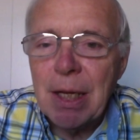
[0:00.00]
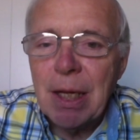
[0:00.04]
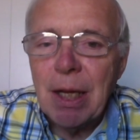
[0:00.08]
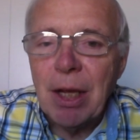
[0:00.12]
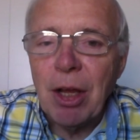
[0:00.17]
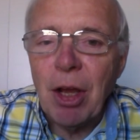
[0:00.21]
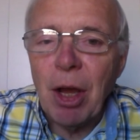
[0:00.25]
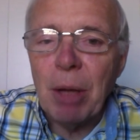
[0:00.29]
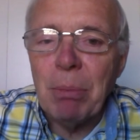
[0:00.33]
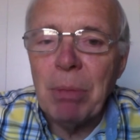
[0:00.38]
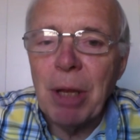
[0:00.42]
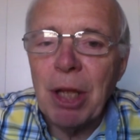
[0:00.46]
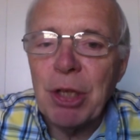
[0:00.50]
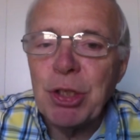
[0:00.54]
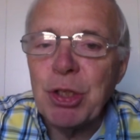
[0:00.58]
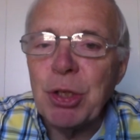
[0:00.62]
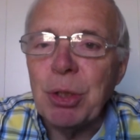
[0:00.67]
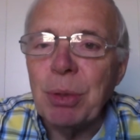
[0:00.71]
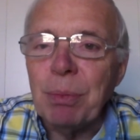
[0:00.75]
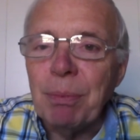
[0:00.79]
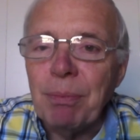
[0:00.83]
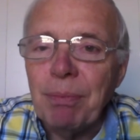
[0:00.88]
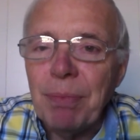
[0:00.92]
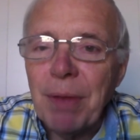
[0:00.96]
God bless
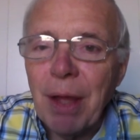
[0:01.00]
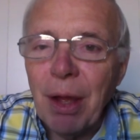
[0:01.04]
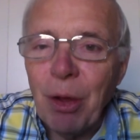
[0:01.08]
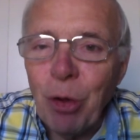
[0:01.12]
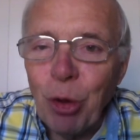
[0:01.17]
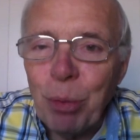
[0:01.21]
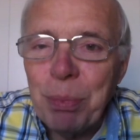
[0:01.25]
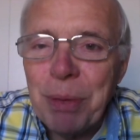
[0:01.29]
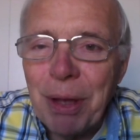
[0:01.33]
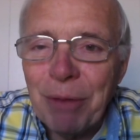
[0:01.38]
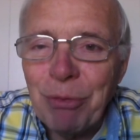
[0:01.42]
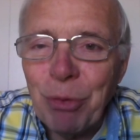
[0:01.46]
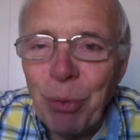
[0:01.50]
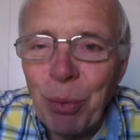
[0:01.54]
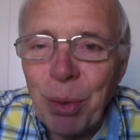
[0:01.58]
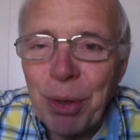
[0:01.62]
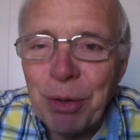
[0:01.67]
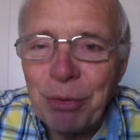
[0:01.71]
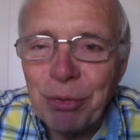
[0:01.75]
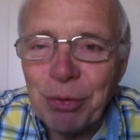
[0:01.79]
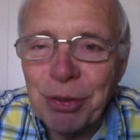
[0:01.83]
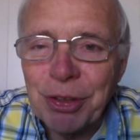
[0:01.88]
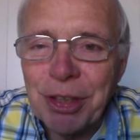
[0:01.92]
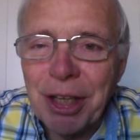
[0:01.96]
you. I hope you have a
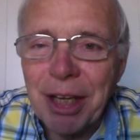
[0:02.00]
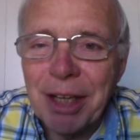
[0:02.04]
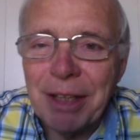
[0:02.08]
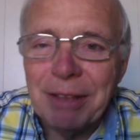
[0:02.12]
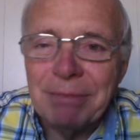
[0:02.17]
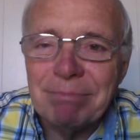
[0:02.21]
wonderful day.